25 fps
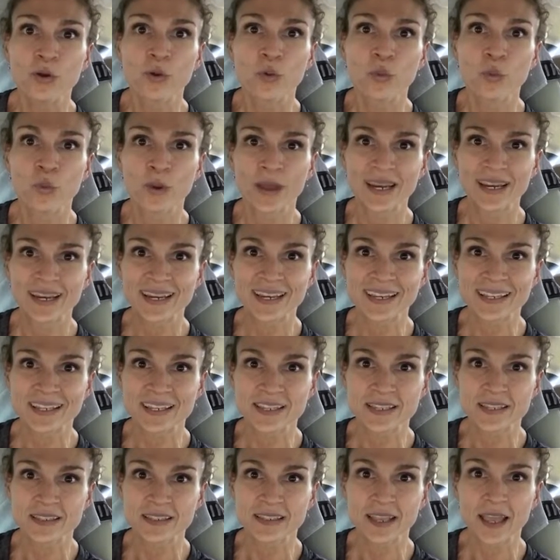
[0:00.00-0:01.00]
when it
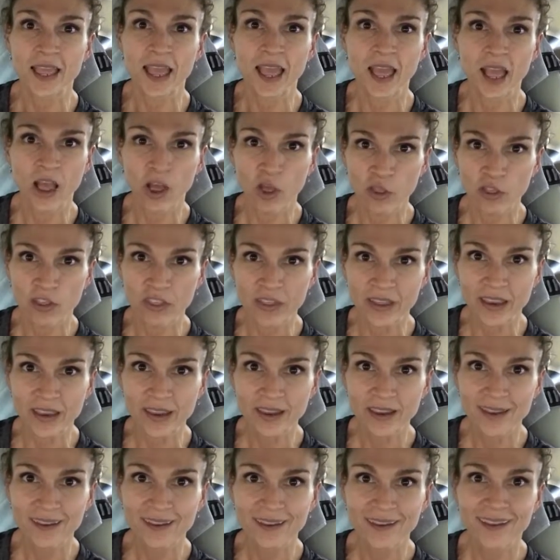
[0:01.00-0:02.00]
is
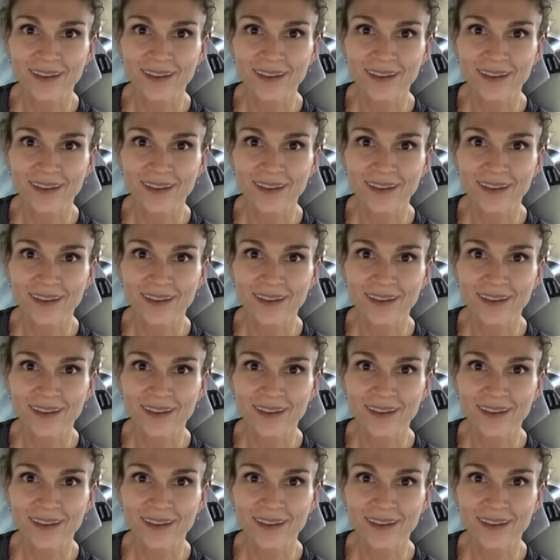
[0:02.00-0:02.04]
healthy